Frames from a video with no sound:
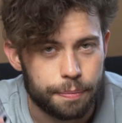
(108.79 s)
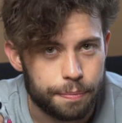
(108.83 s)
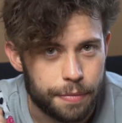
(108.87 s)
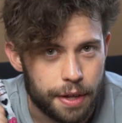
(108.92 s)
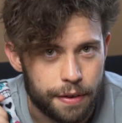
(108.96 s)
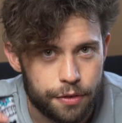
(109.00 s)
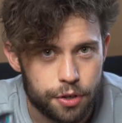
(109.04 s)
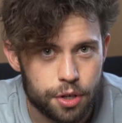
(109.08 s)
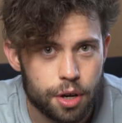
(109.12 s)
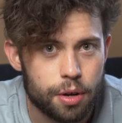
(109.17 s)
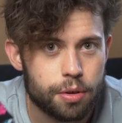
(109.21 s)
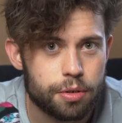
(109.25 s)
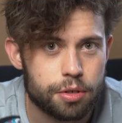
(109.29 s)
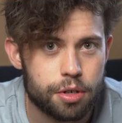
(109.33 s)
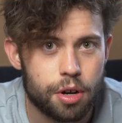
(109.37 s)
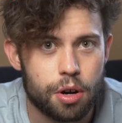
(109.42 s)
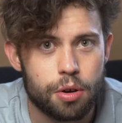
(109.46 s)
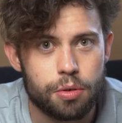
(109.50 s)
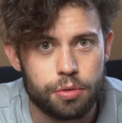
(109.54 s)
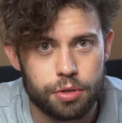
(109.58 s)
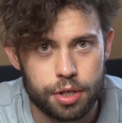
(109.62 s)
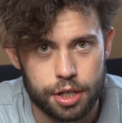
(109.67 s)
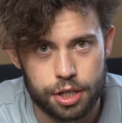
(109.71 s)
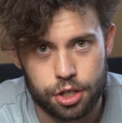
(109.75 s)
If you don't
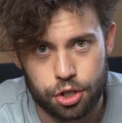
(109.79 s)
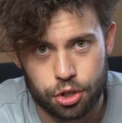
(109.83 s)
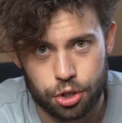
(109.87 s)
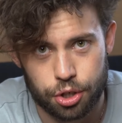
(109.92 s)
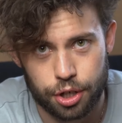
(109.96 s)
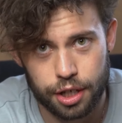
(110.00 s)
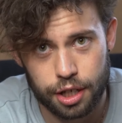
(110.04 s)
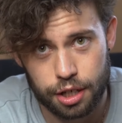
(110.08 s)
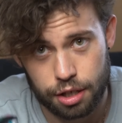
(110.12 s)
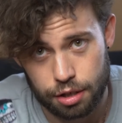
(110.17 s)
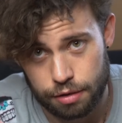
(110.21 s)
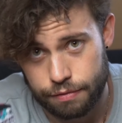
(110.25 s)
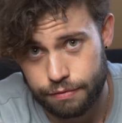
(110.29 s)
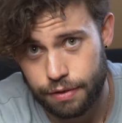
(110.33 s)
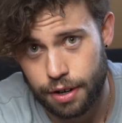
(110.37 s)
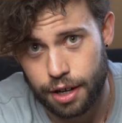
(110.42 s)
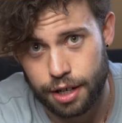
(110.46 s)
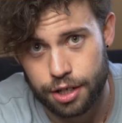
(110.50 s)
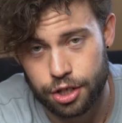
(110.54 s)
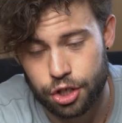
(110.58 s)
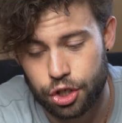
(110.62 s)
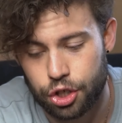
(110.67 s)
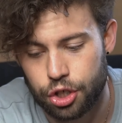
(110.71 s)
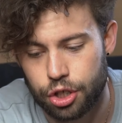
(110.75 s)
know this trick, you
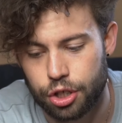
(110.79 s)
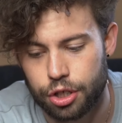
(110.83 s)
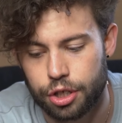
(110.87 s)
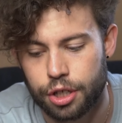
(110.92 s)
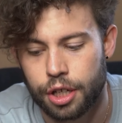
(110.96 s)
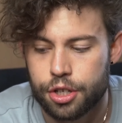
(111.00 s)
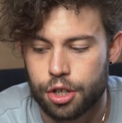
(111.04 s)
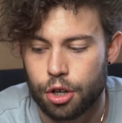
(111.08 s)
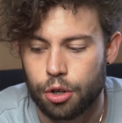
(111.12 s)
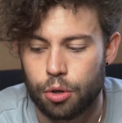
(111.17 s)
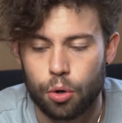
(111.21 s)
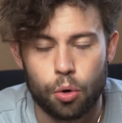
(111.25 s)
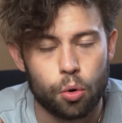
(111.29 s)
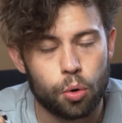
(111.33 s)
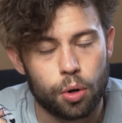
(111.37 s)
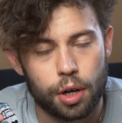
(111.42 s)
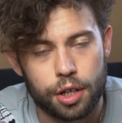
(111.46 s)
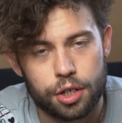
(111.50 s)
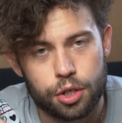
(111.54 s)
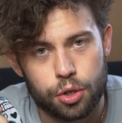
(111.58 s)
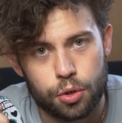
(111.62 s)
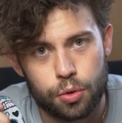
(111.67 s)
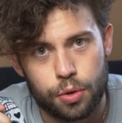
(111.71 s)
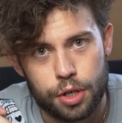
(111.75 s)
fucking should. So all I
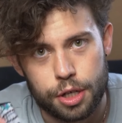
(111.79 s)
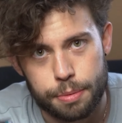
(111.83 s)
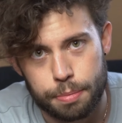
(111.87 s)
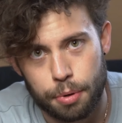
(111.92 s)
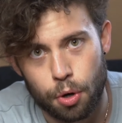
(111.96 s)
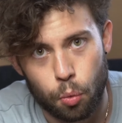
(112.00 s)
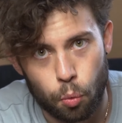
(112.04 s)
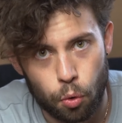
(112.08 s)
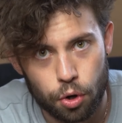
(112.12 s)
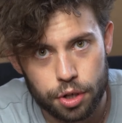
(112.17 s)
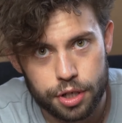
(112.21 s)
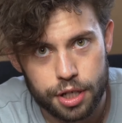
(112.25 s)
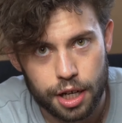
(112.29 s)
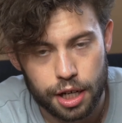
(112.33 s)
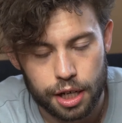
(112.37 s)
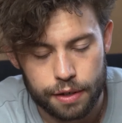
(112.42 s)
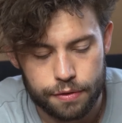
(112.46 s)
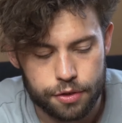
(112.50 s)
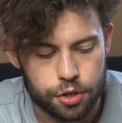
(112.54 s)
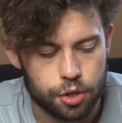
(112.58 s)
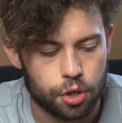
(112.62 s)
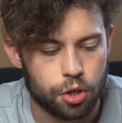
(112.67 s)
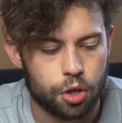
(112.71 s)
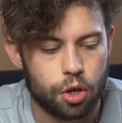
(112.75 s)
do is put 1 deadlift
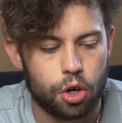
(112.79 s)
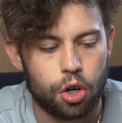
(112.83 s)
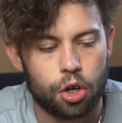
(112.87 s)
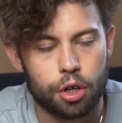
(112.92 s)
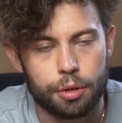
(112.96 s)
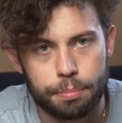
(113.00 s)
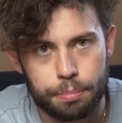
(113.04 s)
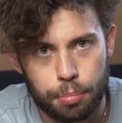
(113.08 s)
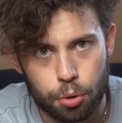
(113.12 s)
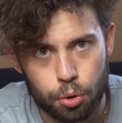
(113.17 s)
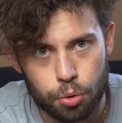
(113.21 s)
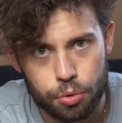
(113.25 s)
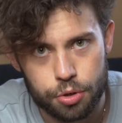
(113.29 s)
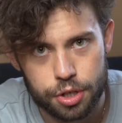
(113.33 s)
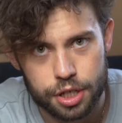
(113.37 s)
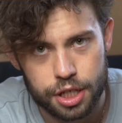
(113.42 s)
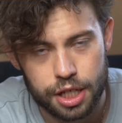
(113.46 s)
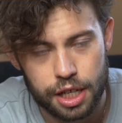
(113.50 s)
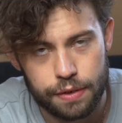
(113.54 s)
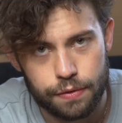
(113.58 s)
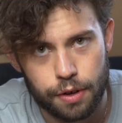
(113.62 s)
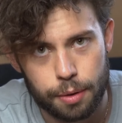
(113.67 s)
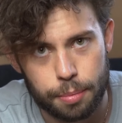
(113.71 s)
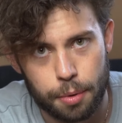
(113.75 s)
sock on, pull the
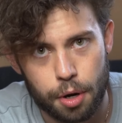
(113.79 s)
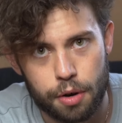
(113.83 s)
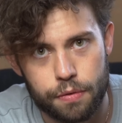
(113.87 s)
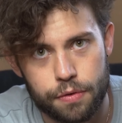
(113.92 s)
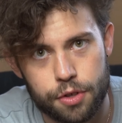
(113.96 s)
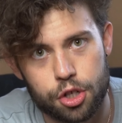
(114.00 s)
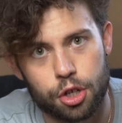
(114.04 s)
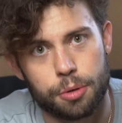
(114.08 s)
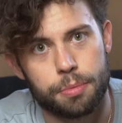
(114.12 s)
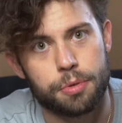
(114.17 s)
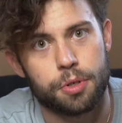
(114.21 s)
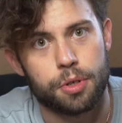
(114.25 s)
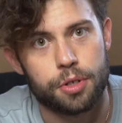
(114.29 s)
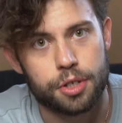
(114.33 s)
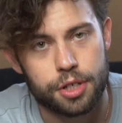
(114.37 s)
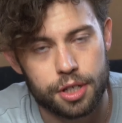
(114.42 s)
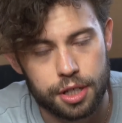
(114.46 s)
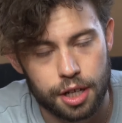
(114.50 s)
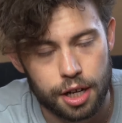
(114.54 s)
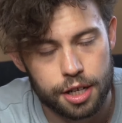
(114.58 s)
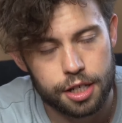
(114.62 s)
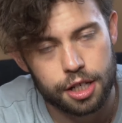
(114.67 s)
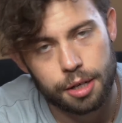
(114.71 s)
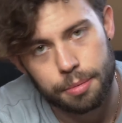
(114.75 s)
sleeve up over the top so it
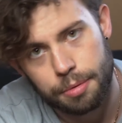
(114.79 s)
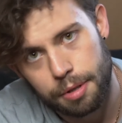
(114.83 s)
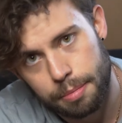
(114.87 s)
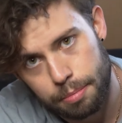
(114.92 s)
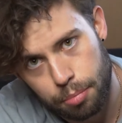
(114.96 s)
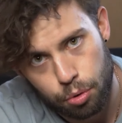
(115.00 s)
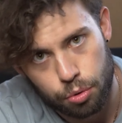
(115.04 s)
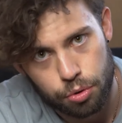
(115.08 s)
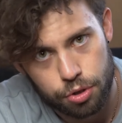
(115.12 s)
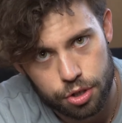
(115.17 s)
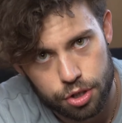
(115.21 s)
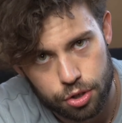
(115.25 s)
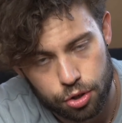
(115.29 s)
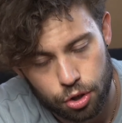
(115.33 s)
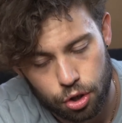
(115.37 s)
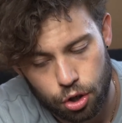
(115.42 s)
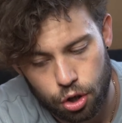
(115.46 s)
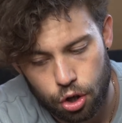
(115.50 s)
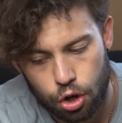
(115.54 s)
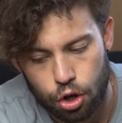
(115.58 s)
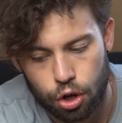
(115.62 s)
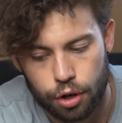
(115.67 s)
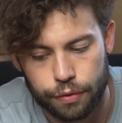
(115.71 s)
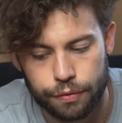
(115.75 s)
slides up, then pull the
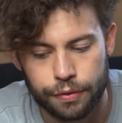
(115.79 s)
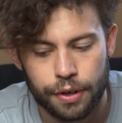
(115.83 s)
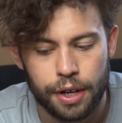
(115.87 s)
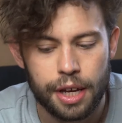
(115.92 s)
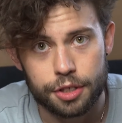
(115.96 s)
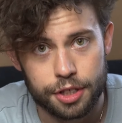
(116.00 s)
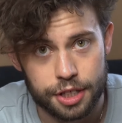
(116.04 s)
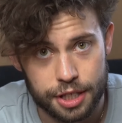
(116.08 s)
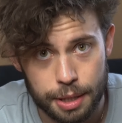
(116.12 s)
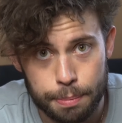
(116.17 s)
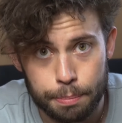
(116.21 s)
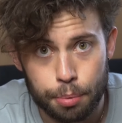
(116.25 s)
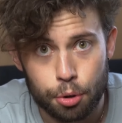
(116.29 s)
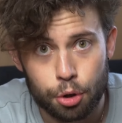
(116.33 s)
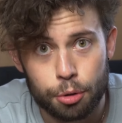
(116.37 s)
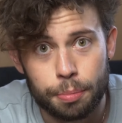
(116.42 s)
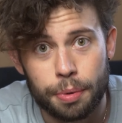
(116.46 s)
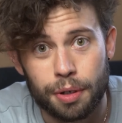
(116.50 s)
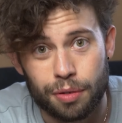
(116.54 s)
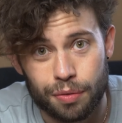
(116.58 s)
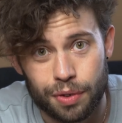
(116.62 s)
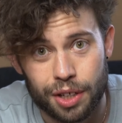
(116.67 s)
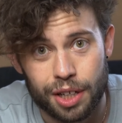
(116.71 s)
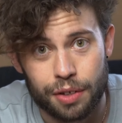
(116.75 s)
sock off. Simple,
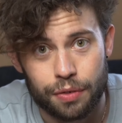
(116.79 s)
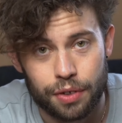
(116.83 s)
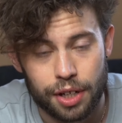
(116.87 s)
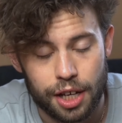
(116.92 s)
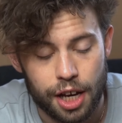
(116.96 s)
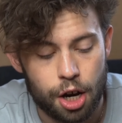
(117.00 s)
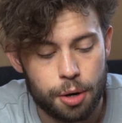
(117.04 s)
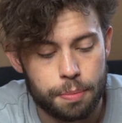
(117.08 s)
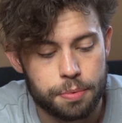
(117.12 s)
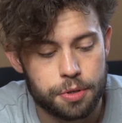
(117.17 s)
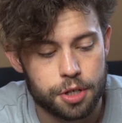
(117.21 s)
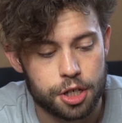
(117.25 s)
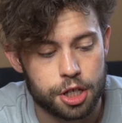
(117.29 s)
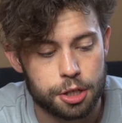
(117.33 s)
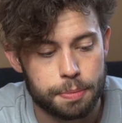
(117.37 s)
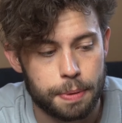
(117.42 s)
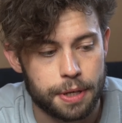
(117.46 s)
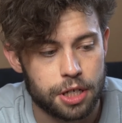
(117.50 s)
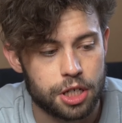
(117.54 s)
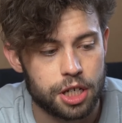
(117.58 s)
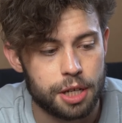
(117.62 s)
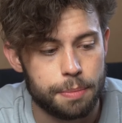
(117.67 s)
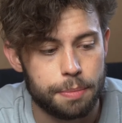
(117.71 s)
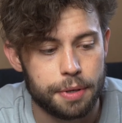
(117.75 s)
but really, really helps,
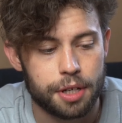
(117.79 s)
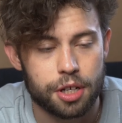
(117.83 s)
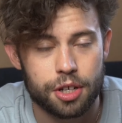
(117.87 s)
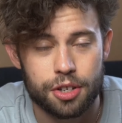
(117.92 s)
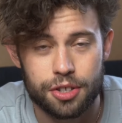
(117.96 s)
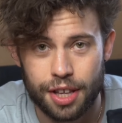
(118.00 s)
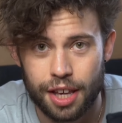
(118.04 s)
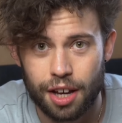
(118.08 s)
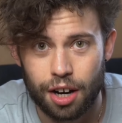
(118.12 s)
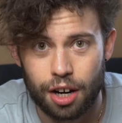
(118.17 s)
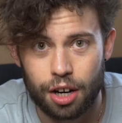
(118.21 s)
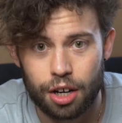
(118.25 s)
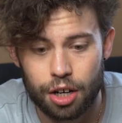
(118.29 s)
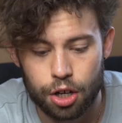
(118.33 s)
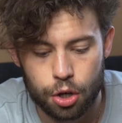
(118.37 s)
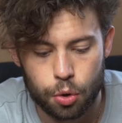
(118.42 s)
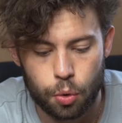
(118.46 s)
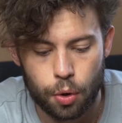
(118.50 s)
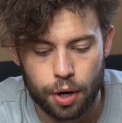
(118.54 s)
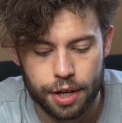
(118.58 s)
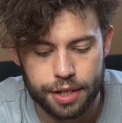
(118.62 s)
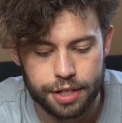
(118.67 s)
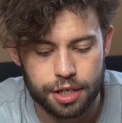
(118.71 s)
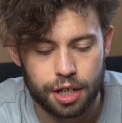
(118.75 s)
especially because they are
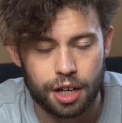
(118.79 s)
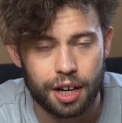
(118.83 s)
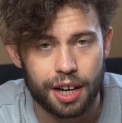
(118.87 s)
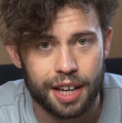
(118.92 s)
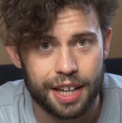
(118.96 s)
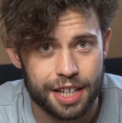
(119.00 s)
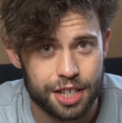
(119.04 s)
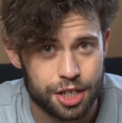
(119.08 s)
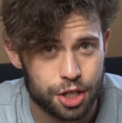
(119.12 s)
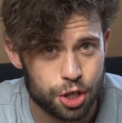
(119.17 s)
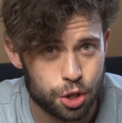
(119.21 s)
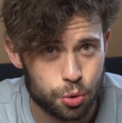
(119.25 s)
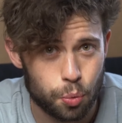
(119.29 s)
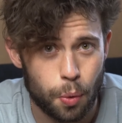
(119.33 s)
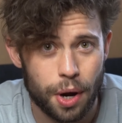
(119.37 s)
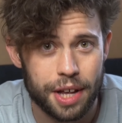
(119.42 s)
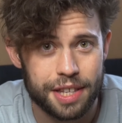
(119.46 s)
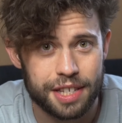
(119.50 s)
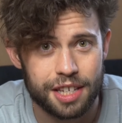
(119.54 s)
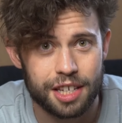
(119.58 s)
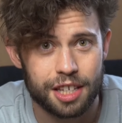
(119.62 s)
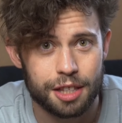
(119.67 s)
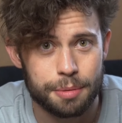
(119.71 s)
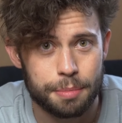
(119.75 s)
quite tight and it's
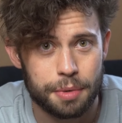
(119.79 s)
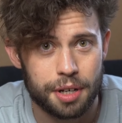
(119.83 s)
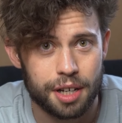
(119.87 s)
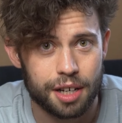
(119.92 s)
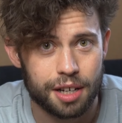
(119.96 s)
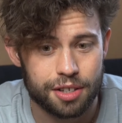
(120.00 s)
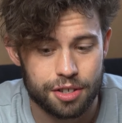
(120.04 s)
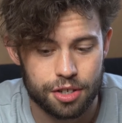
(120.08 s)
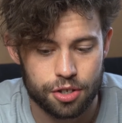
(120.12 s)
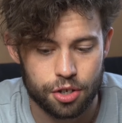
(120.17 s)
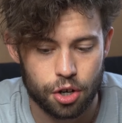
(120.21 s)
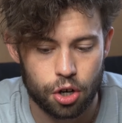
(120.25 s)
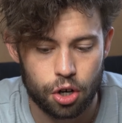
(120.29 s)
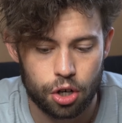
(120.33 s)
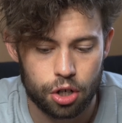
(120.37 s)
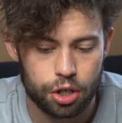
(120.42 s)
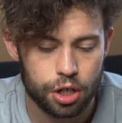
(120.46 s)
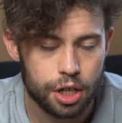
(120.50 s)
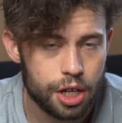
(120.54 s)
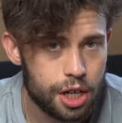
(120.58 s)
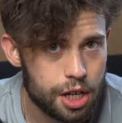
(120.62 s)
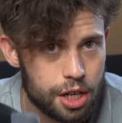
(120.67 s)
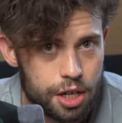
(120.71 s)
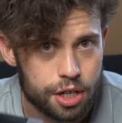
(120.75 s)
sweaty at the minute because it's hot.
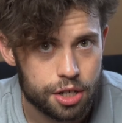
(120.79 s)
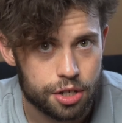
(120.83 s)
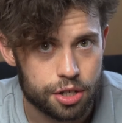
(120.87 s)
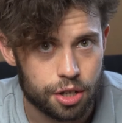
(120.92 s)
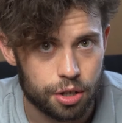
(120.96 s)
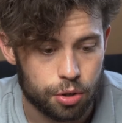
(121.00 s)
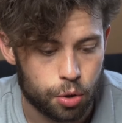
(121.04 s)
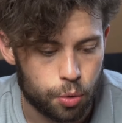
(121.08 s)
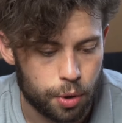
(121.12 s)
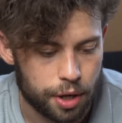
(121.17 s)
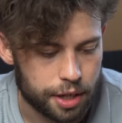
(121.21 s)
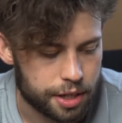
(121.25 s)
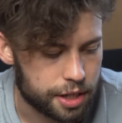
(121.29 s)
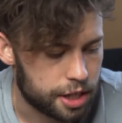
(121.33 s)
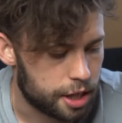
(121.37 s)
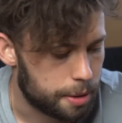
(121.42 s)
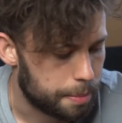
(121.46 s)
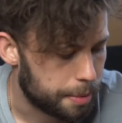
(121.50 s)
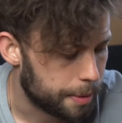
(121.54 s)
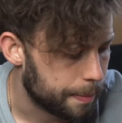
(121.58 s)
So quick tip.